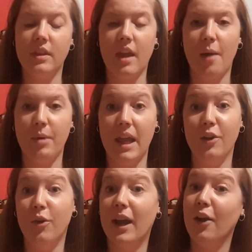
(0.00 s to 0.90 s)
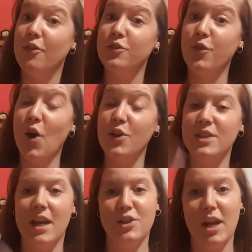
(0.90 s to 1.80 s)
they're planning on getting over to France
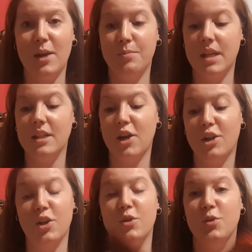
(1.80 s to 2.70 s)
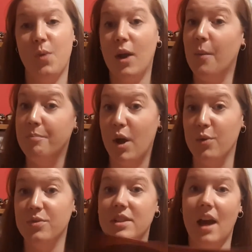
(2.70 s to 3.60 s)
and Jacob says I don't do well on
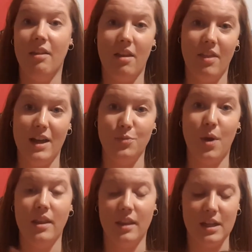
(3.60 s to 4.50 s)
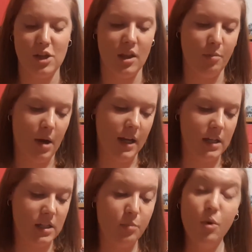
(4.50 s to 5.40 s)
boats and then that's when they turn the bucket
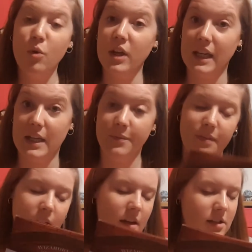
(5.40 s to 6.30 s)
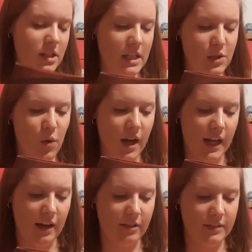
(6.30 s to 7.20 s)
into the port key so that's quite
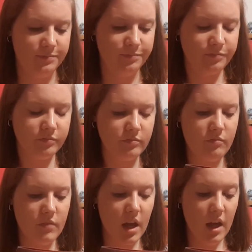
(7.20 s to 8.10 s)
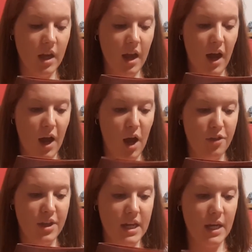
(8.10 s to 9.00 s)
clever uh,
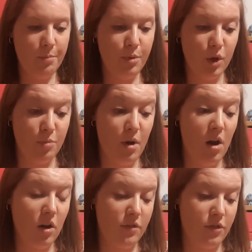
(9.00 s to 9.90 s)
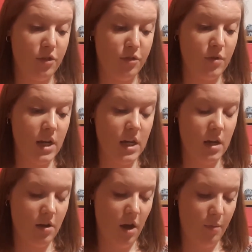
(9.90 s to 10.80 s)
the bookmark of the
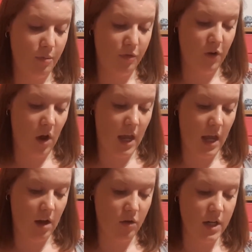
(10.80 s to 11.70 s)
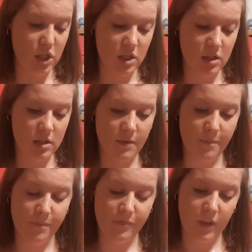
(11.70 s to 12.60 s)
three um, flying creatures,
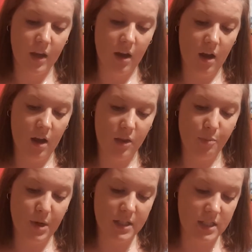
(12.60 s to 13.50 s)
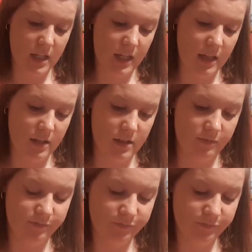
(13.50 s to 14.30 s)
uh, the bus ticket,